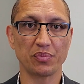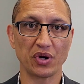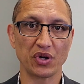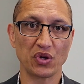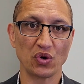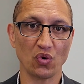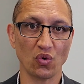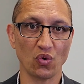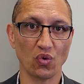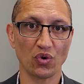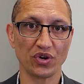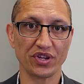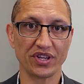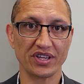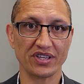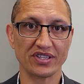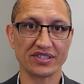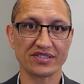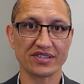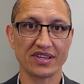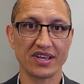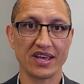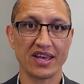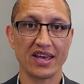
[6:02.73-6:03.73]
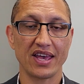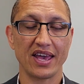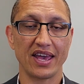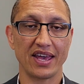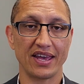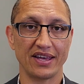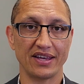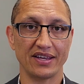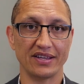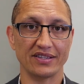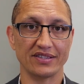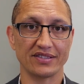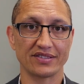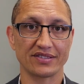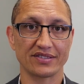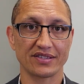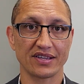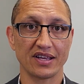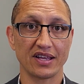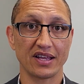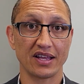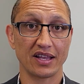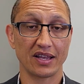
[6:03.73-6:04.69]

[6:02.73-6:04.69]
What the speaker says: your audience as